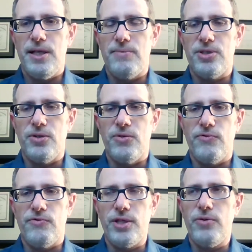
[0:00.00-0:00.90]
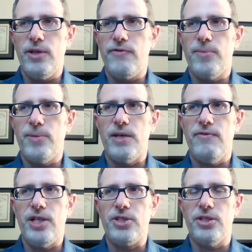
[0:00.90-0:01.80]
So frequently from a
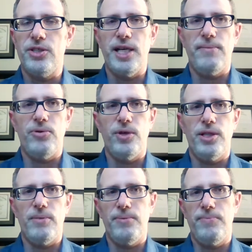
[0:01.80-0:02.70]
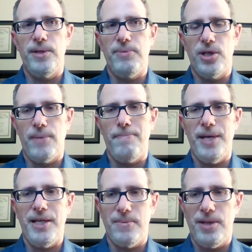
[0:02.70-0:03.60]
conventional standpoint, they'll be put on
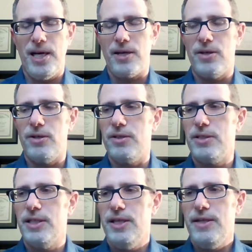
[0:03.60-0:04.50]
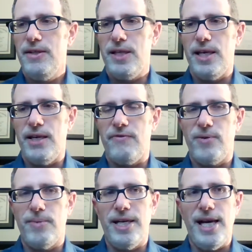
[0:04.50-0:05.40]
beta blockers. And
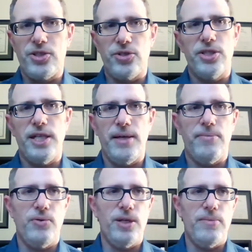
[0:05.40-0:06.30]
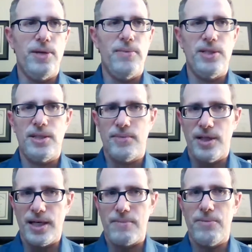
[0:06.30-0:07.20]
from a natural standpoint, maybe something
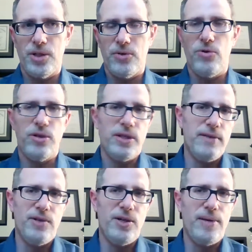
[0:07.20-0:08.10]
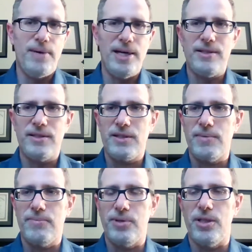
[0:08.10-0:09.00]
like motherwort, even though I'm not
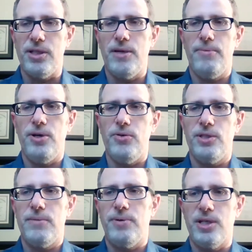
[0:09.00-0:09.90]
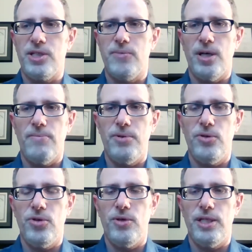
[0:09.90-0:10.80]
completely opposed to putting someone on
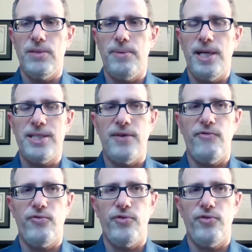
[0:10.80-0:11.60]
bugleweed. It depends how